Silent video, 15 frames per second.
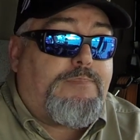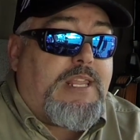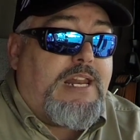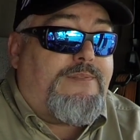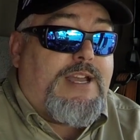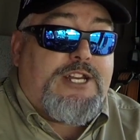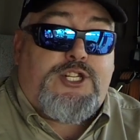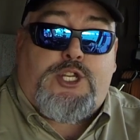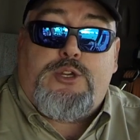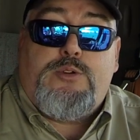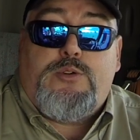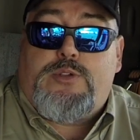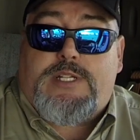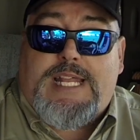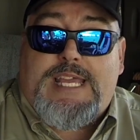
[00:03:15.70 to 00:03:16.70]
and if I
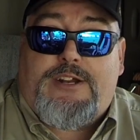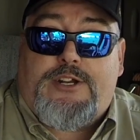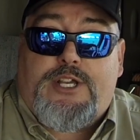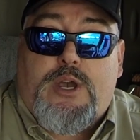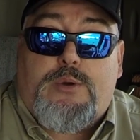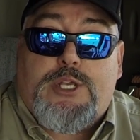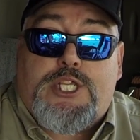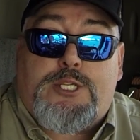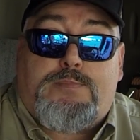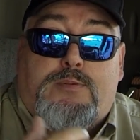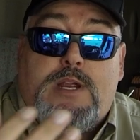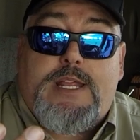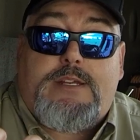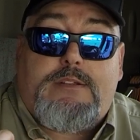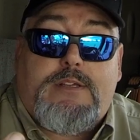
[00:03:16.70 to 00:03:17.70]
choose later to go to
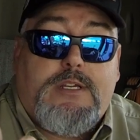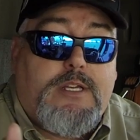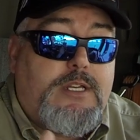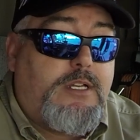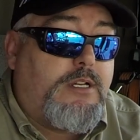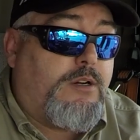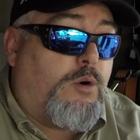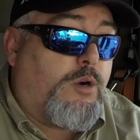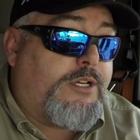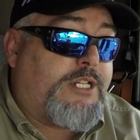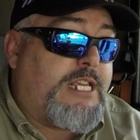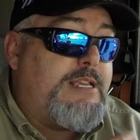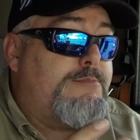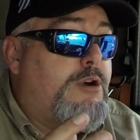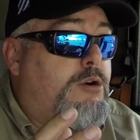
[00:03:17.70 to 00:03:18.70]
Sprint or
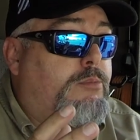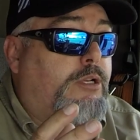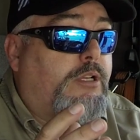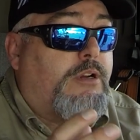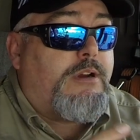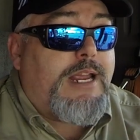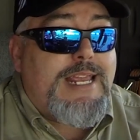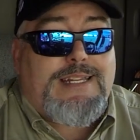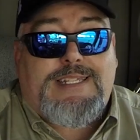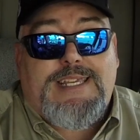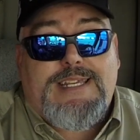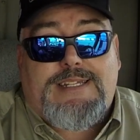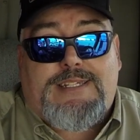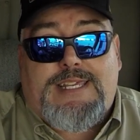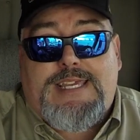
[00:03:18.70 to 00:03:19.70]
T-Mobile or
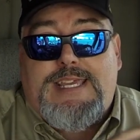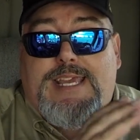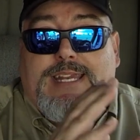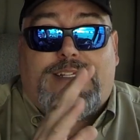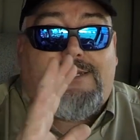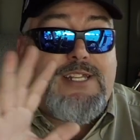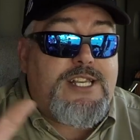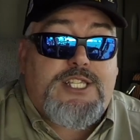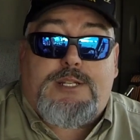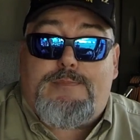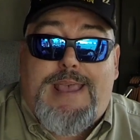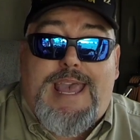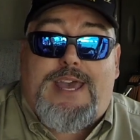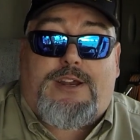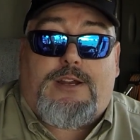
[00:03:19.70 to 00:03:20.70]
AT&T, it doesn't
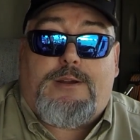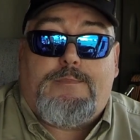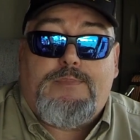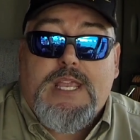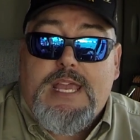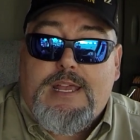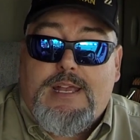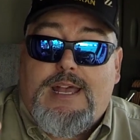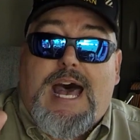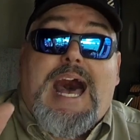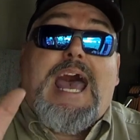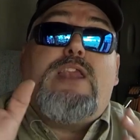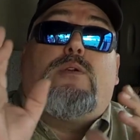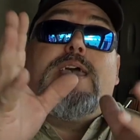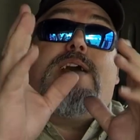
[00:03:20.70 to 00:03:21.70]
matter.
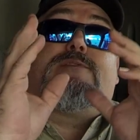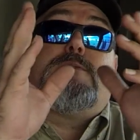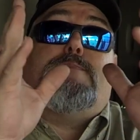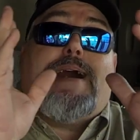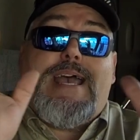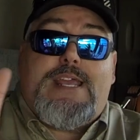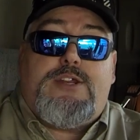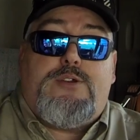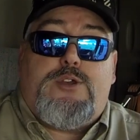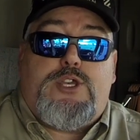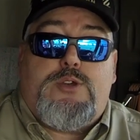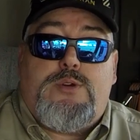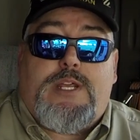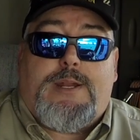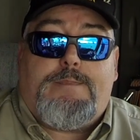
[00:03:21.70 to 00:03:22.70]
I don't have to buy a new
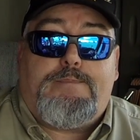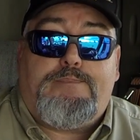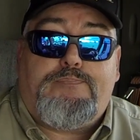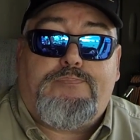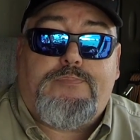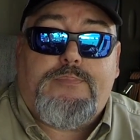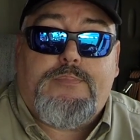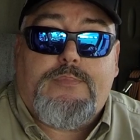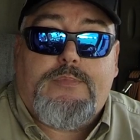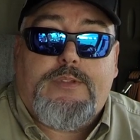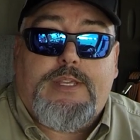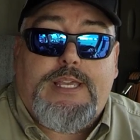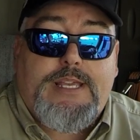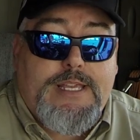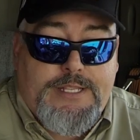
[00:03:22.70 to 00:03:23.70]
unit.
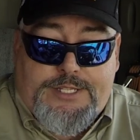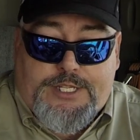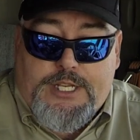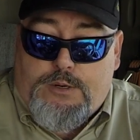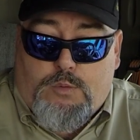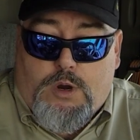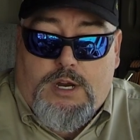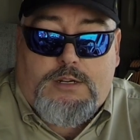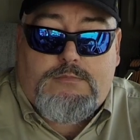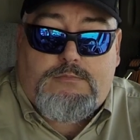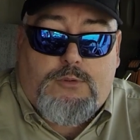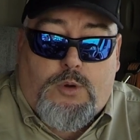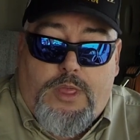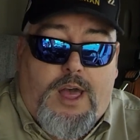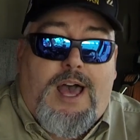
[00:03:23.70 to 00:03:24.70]
It's going to work
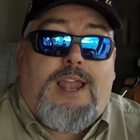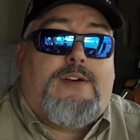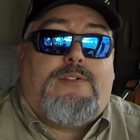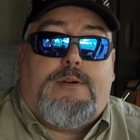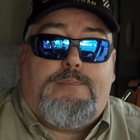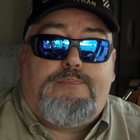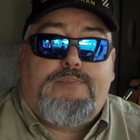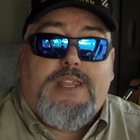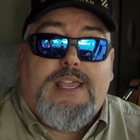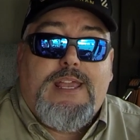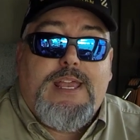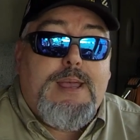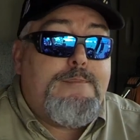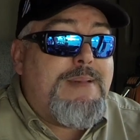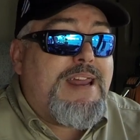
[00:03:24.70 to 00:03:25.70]
with all of them.
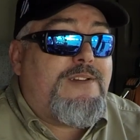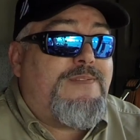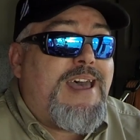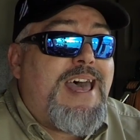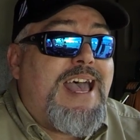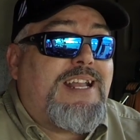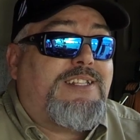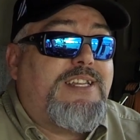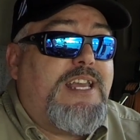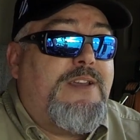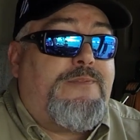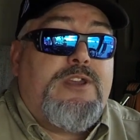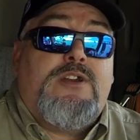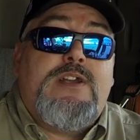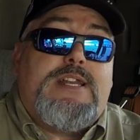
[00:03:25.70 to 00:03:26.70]
Matter of fact,
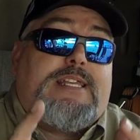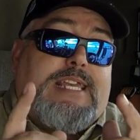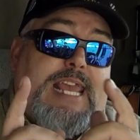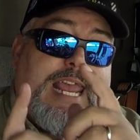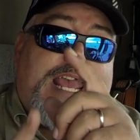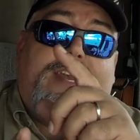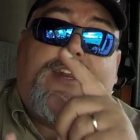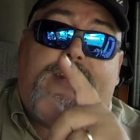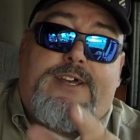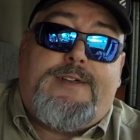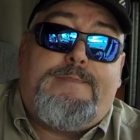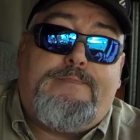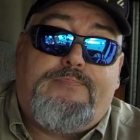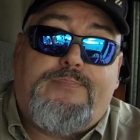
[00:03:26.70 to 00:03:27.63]
if you're in Canada